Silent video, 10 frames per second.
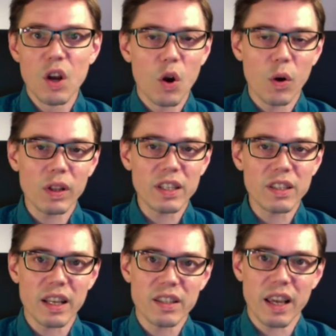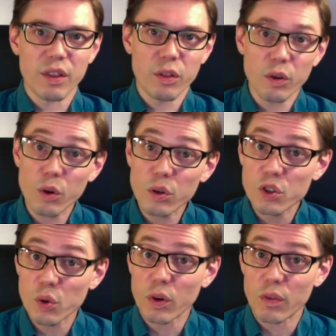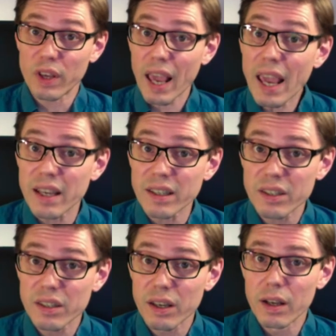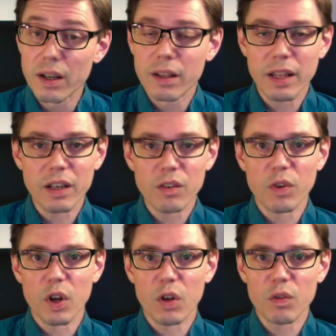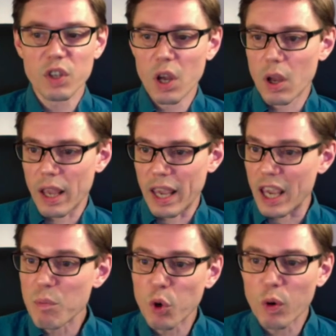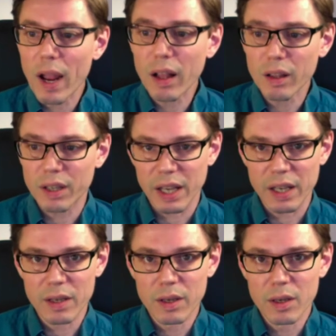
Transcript: or at least it's a third sort of case that involves immorality,